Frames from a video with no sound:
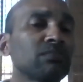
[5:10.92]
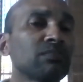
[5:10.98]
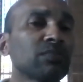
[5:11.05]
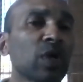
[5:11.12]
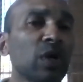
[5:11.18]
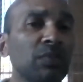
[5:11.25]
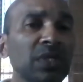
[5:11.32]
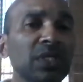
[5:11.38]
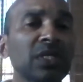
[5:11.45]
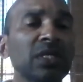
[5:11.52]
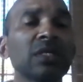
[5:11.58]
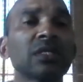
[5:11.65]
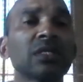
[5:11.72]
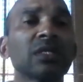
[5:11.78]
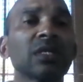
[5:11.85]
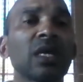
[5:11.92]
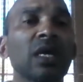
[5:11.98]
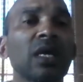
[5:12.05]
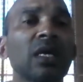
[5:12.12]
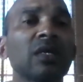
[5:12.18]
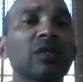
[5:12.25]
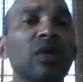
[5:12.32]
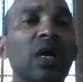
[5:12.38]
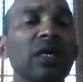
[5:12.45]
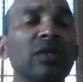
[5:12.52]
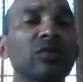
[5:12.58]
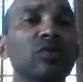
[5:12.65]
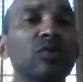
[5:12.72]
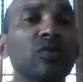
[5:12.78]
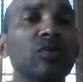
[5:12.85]
committees
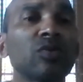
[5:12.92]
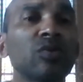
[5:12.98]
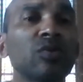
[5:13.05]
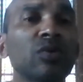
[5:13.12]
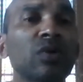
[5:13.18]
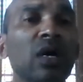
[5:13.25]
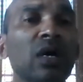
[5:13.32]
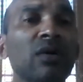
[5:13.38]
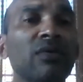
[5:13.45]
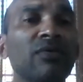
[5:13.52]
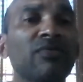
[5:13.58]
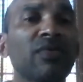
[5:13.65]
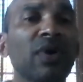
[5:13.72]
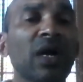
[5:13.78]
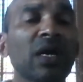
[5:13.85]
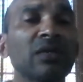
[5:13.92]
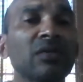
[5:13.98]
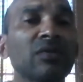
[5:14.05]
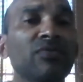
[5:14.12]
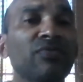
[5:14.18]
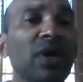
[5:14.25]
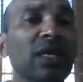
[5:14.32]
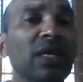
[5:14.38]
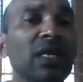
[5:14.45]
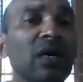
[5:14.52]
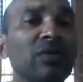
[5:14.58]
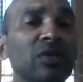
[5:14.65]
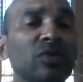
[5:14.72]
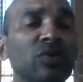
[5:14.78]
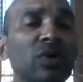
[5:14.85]
trying to find
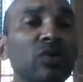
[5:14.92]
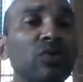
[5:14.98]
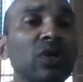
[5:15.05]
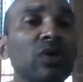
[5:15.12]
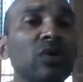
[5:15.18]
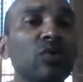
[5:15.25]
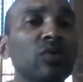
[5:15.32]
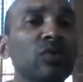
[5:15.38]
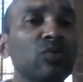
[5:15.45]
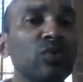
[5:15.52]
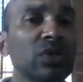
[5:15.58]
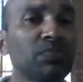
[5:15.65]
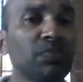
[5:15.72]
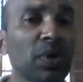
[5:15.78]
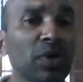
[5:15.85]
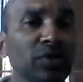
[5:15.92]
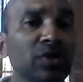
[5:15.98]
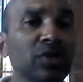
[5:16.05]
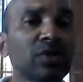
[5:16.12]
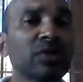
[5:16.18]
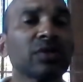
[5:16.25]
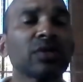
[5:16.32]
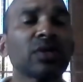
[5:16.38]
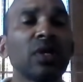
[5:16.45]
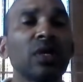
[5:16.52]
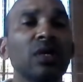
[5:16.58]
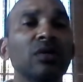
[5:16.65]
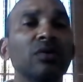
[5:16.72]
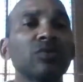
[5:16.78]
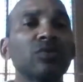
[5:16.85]
out and to agree on responses
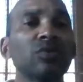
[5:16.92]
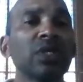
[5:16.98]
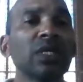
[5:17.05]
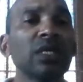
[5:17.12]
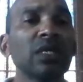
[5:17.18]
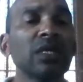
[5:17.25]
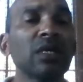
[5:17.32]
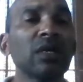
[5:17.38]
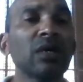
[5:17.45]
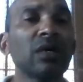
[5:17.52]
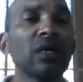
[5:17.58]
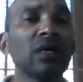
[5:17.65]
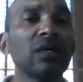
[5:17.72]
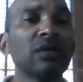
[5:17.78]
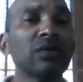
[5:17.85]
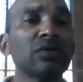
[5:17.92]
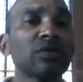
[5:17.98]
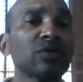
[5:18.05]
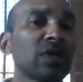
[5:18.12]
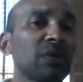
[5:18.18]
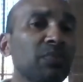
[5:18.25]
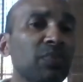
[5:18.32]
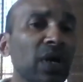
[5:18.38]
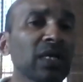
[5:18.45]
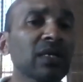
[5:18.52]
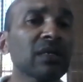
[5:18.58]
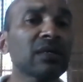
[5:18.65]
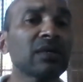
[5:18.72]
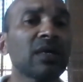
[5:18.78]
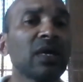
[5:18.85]
to the shipwreck,
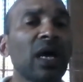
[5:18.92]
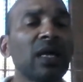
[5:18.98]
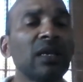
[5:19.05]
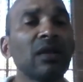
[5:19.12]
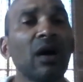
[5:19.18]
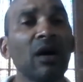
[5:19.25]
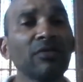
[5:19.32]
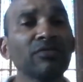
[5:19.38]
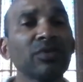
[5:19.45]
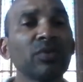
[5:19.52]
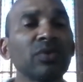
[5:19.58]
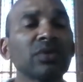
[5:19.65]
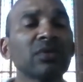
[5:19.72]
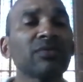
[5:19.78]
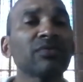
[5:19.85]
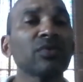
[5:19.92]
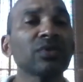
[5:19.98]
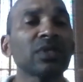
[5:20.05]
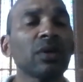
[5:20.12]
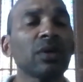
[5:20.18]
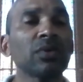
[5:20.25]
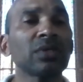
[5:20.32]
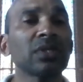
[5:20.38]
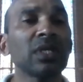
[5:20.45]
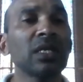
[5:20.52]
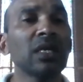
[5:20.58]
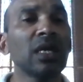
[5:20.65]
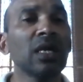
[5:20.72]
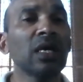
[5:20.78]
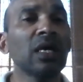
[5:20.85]
and afterwards, of course, there was
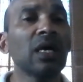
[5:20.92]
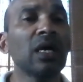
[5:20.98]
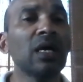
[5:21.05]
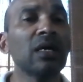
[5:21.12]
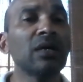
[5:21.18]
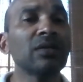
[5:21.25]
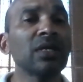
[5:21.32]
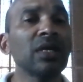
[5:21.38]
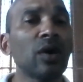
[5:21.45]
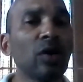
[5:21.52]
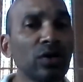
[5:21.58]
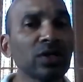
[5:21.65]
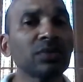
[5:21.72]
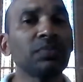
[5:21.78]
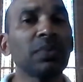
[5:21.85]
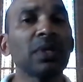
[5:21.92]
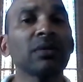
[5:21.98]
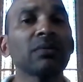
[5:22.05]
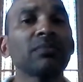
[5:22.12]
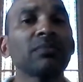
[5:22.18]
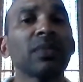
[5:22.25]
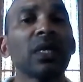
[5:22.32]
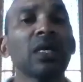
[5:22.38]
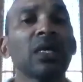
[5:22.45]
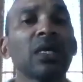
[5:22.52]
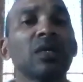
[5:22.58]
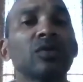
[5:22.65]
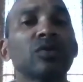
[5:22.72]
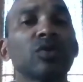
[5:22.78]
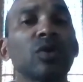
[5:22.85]
the oil spill.
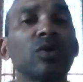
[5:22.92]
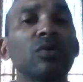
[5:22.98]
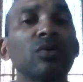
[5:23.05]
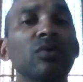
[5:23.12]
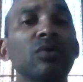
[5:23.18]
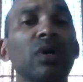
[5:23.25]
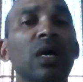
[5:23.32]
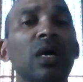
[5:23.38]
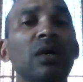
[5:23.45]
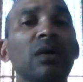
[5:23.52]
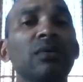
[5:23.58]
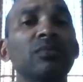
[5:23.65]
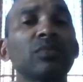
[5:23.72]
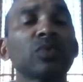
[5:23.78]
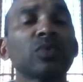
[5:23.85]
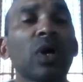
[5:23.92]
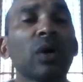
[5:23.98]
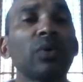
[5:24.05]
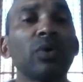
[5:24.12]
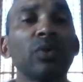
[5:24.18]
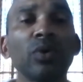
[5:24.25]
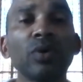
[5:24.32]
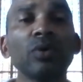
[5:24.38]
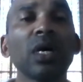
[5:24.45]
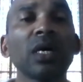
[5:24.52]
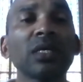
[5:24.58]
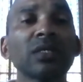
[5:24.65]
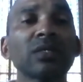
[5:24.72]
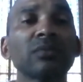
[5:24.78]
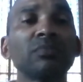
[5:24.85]
So, our role
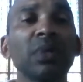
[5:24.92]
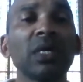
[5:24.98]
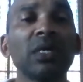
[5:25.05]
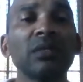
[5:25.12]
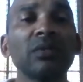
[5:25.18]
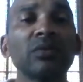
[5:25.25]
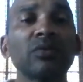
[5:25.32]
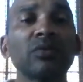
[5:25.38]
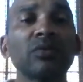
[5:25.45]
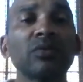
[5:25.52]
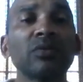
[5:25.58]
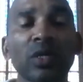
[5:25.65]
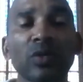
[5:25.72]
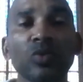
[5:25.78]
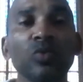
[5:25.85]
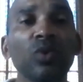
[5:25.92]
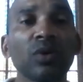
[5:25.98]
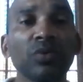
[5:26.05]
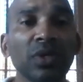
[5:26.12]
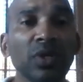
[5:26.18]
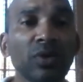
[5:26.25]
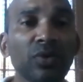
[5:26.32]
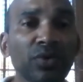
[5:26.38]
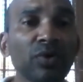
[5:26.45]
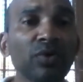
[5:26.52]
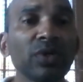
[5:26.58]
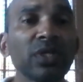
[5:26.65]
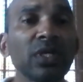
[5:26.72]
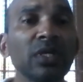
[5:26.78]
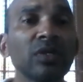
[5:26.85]
has been to try to work with the
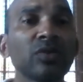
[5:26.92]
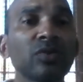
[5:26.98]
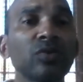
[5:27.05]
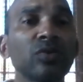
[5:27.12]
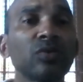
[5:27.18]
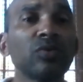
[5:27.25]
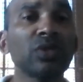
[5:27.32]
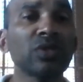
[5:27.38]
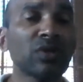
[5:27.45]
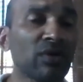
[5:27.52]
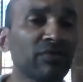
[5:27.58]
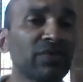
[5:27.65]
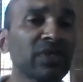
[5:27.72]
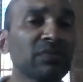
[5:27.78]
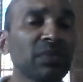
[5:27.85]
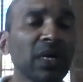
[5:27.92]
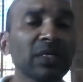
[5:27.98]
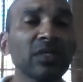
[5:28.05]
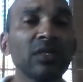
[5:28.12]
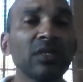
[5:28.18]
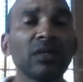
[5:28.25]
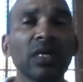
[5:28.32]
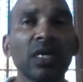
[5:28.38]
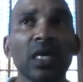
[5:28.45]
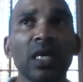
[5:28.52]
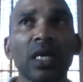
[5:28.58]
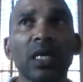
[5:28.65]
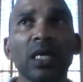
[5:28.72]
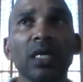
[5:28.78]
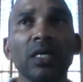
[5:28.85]
authorities to resolve this matter.
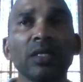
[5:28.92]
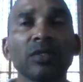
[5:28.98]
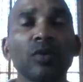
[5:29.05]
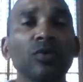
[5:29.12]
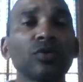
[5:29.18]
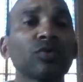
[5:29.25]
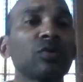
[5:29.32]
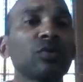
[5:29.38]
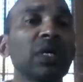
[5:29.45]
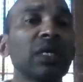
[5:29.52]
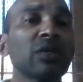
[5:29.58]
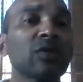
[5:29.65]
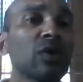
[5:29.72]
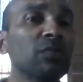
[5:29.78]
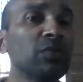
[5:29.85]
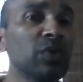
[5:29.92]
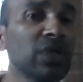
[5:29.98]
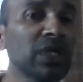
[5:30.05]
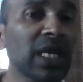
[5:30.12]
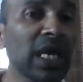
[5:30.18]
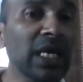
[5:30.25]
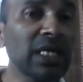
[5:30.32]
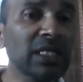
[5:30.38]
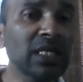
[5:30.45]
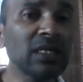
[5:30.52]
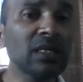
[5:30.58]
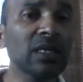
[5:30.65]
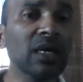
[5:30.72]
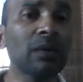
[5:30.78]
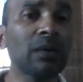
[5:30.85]
It's also been
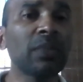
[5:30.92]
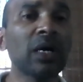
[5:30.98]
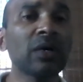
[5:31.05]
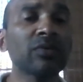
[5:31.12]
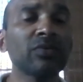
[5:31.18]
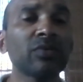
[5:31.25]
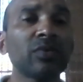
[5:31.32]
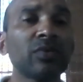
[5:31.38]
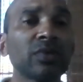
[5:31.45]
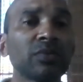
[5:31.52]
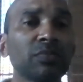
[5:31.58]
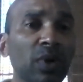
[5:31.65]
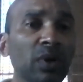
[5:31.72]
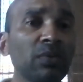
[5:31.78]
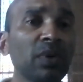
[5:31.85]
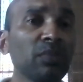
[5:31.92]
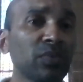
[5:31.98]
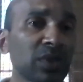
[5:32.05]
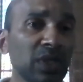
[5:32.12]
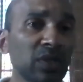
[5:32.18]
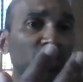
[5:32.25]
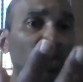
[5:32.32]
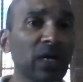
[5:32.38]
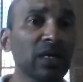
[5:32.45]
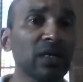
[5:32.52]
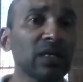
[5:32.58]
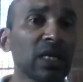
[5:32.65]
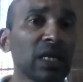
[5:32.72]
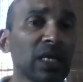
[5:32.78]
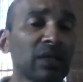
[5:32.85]
communicating about this problem, which is
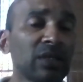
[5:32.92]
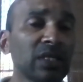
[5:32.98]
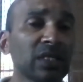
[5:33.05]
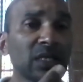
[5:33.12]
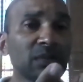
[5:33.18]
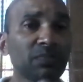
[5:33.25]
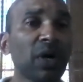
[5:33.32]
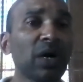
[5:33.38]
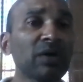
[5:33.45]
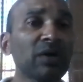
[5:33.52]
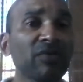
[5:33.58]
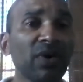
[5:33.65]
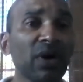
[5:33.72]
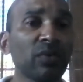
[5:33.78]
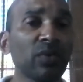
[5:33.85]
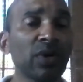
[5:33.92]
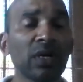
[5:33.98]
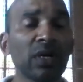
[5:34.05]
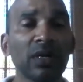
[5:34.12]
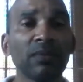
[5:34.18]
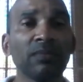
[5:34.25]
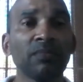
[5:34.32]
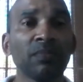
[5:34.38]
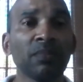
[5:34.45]
why this is part of our